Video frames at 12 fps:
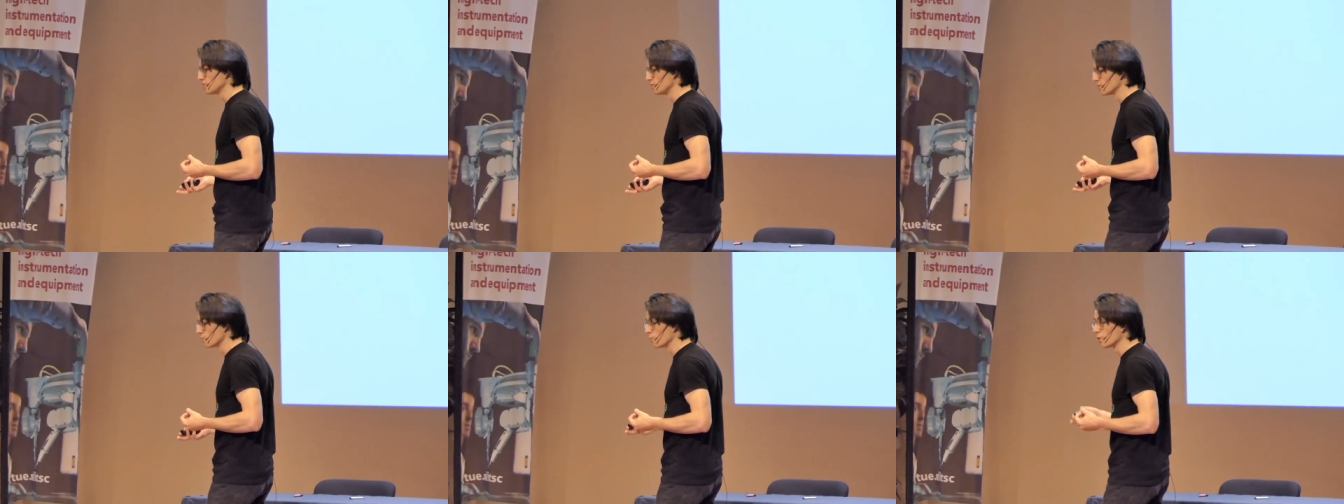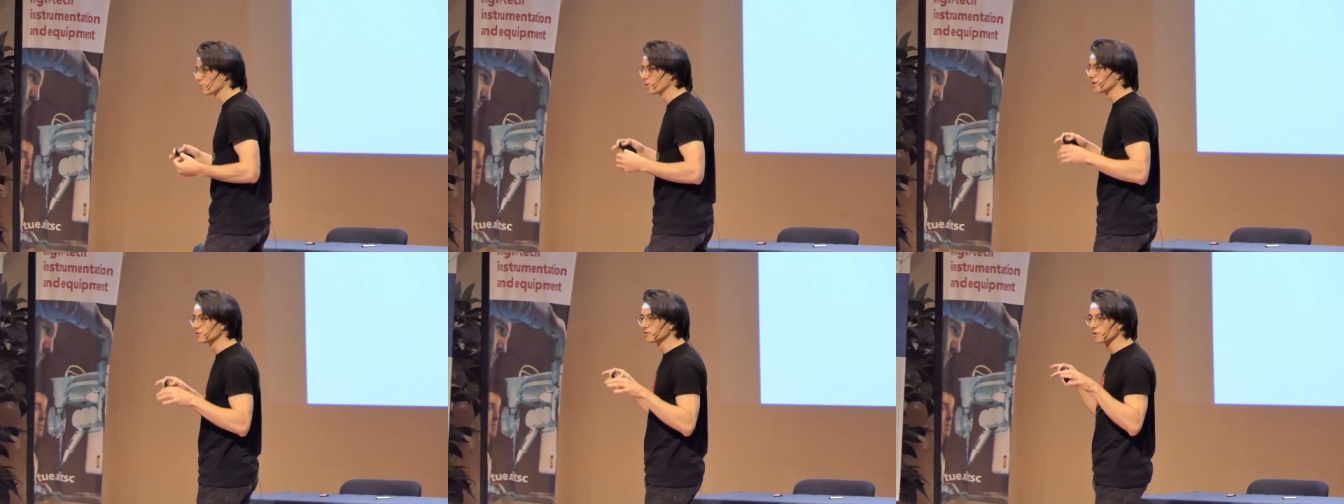on what
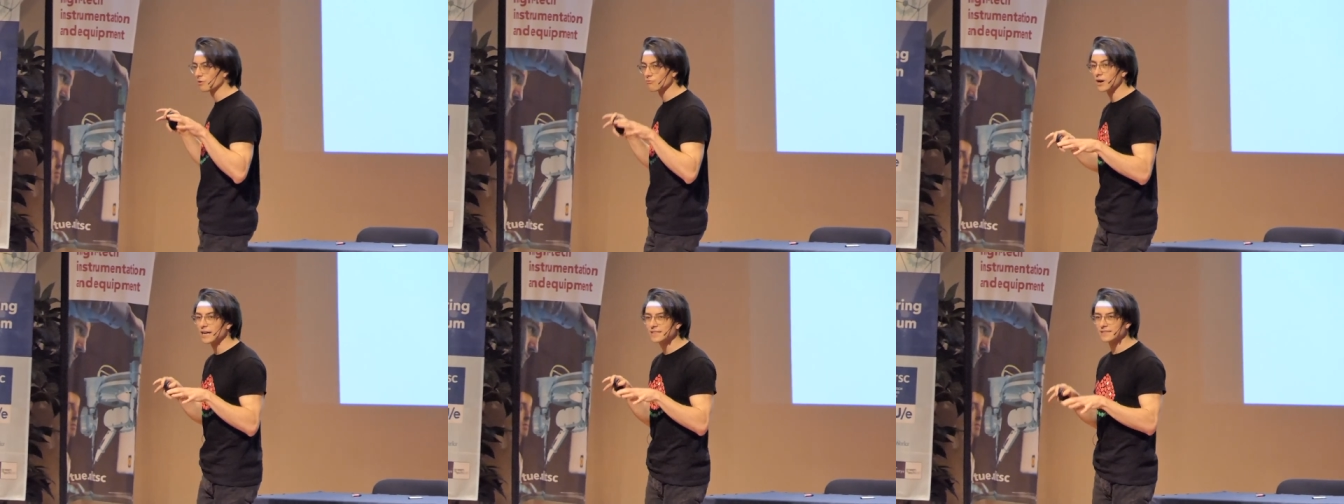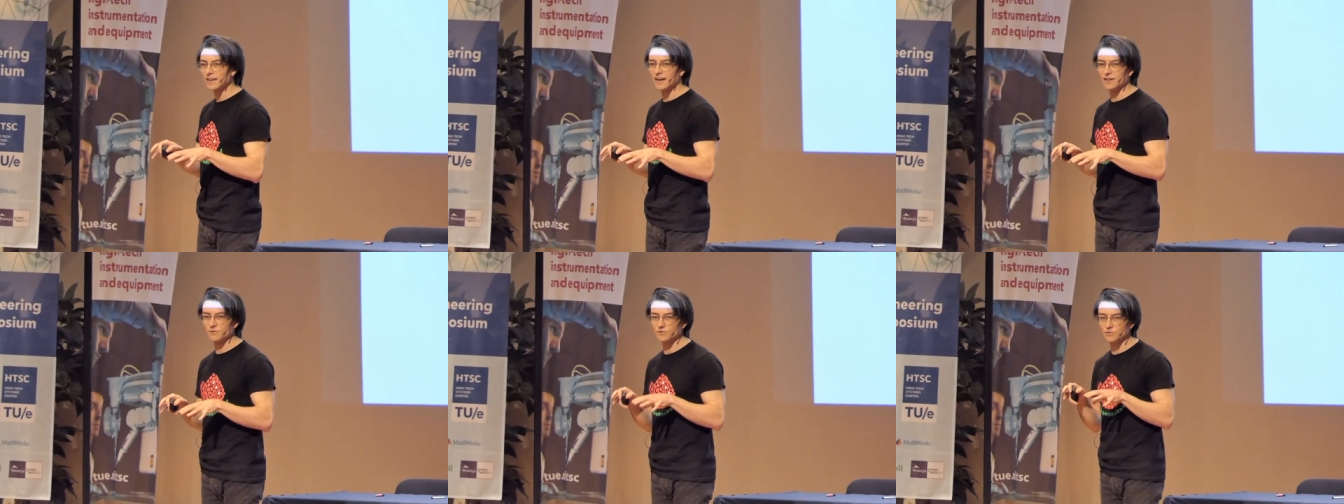we are doing right
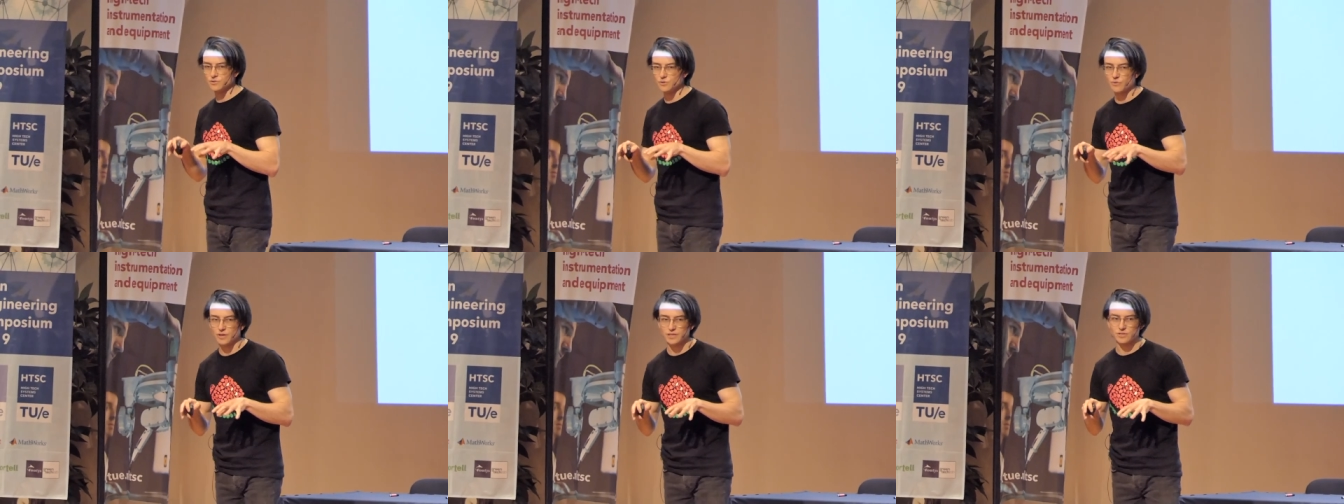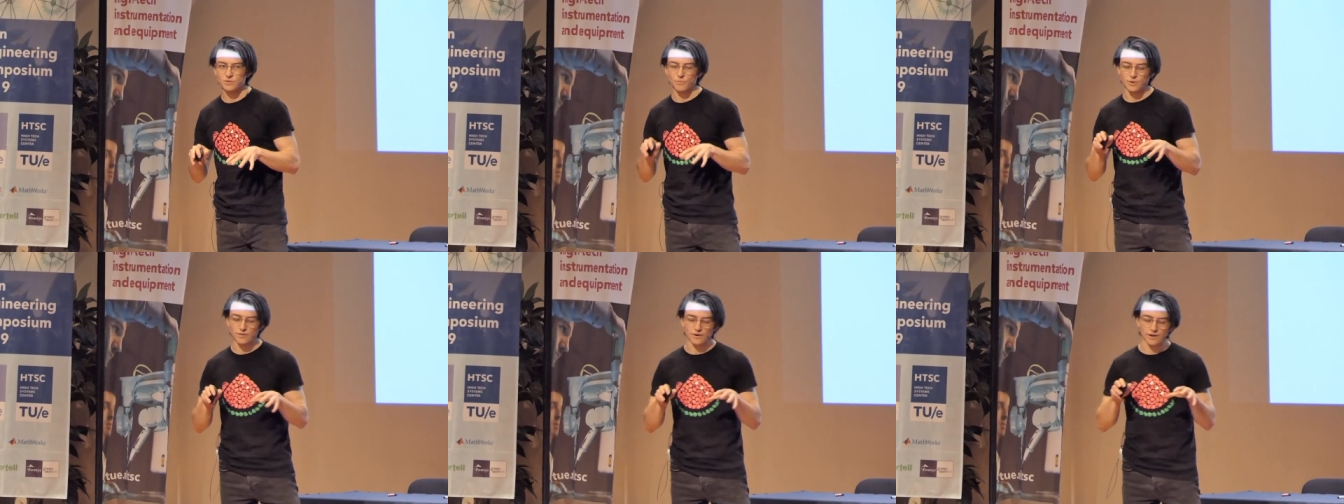now to do this
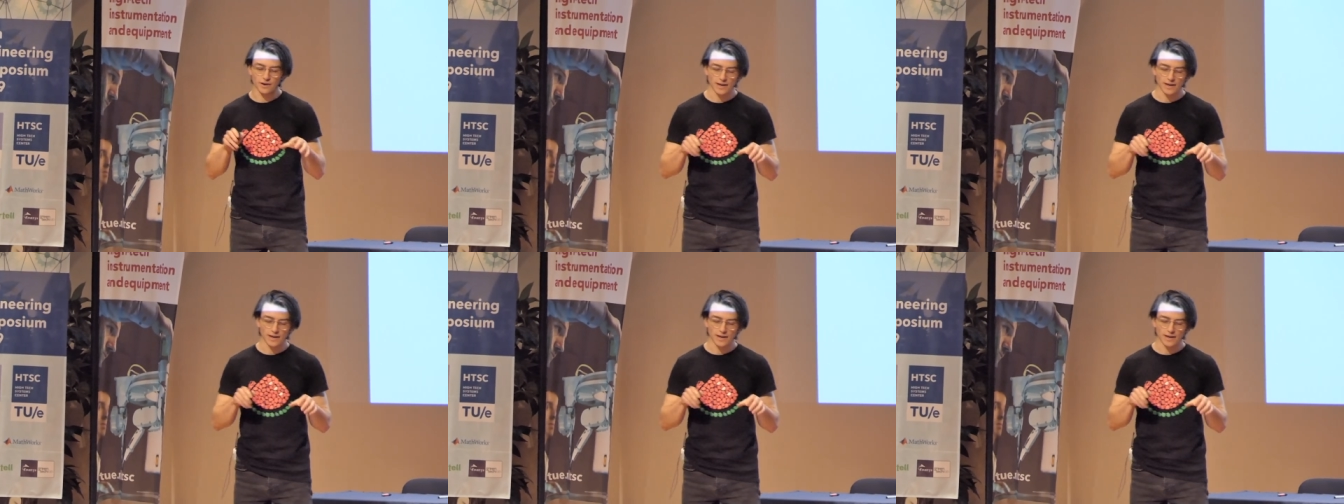with our